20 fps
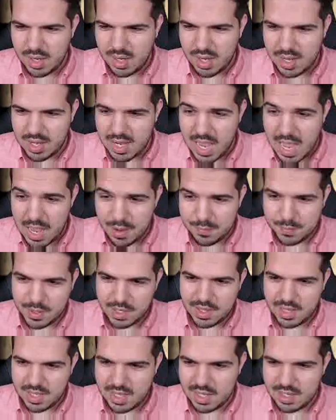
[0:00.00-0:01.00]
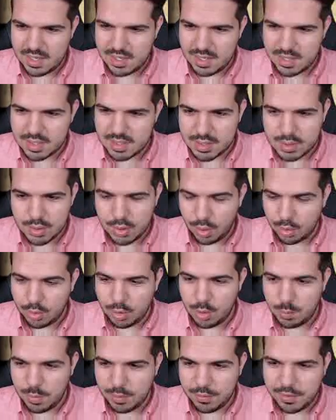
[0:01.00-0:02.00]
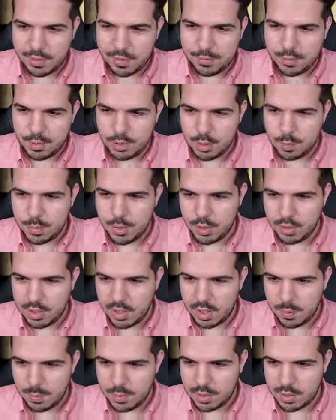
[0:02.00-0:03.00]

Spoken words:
And after that, it's not gonna be fine for your opponent,